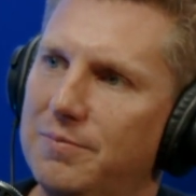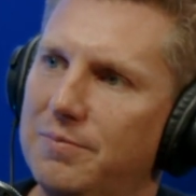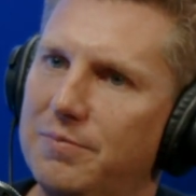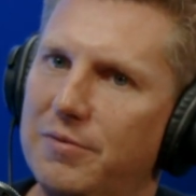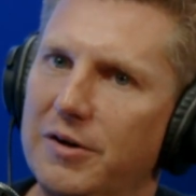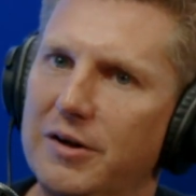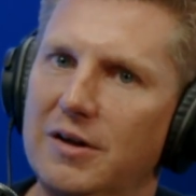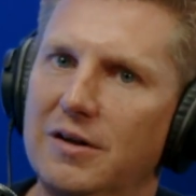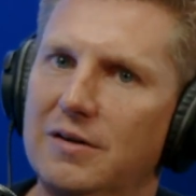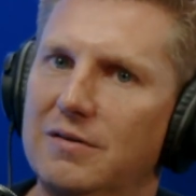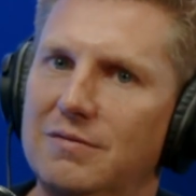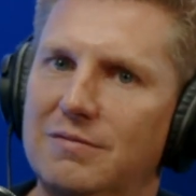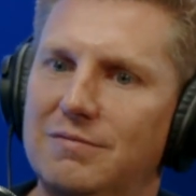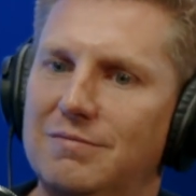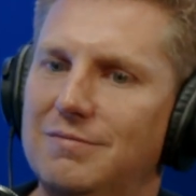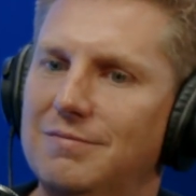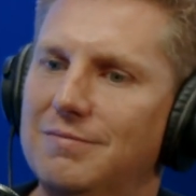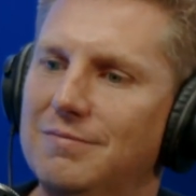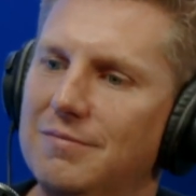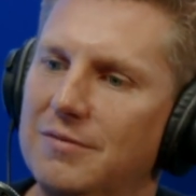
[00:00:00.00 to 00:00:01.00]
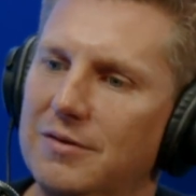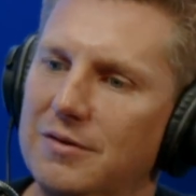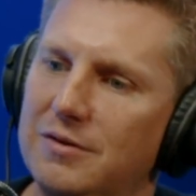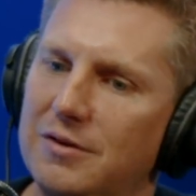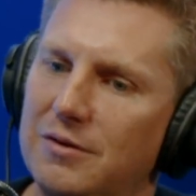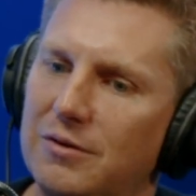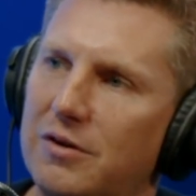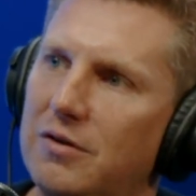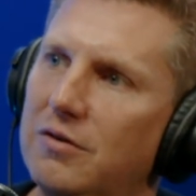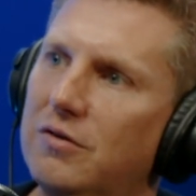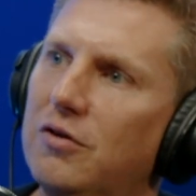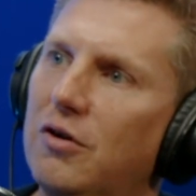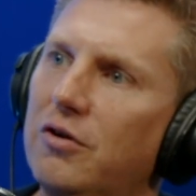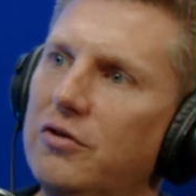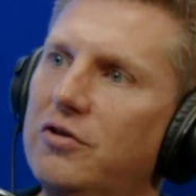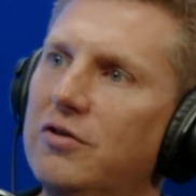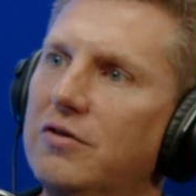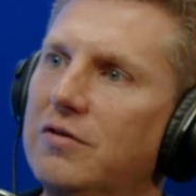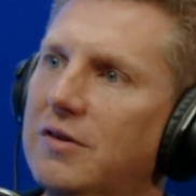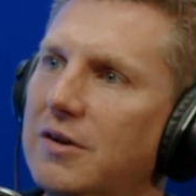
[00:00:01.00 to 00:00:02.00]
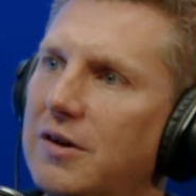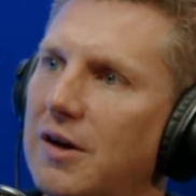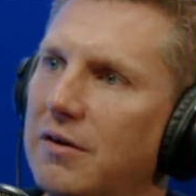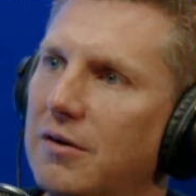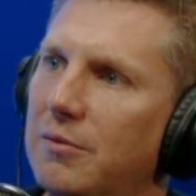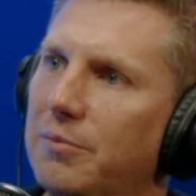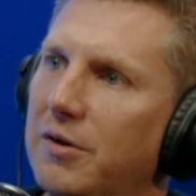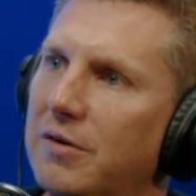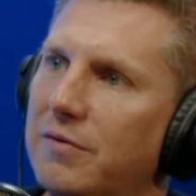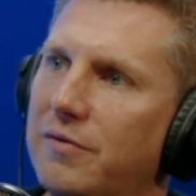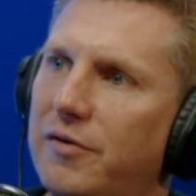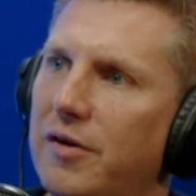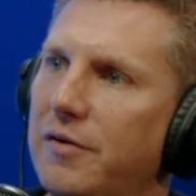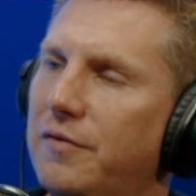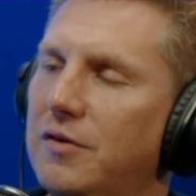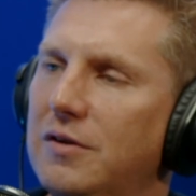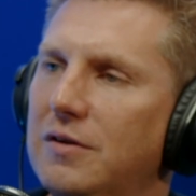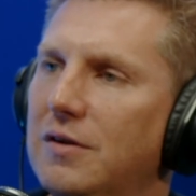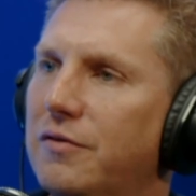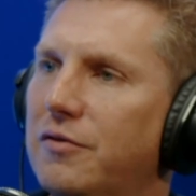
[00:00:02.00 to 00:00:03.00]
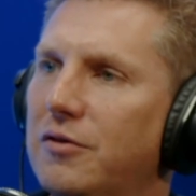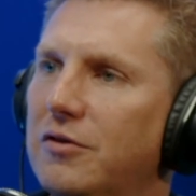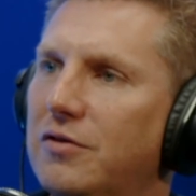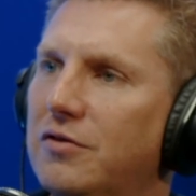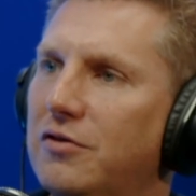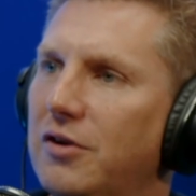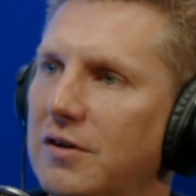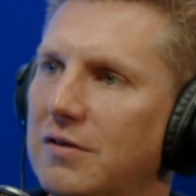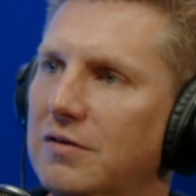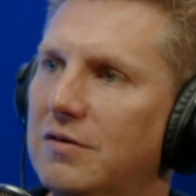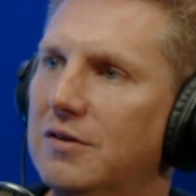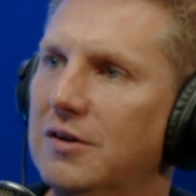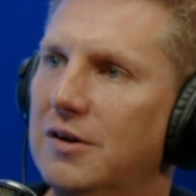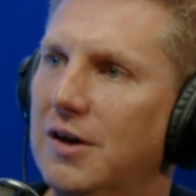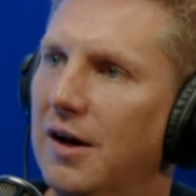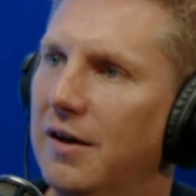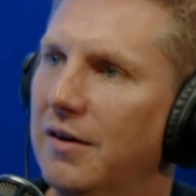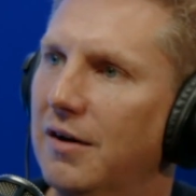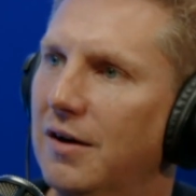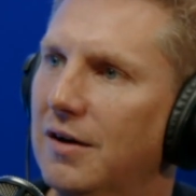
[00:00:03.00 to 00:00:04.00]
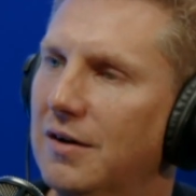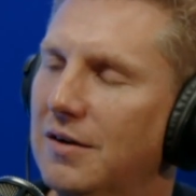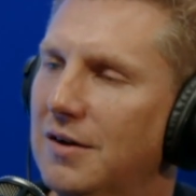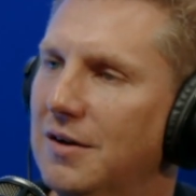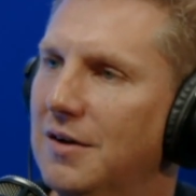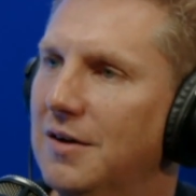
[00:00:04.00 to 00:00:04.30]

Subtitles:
bringing, consortia together, bring 50 different strains together,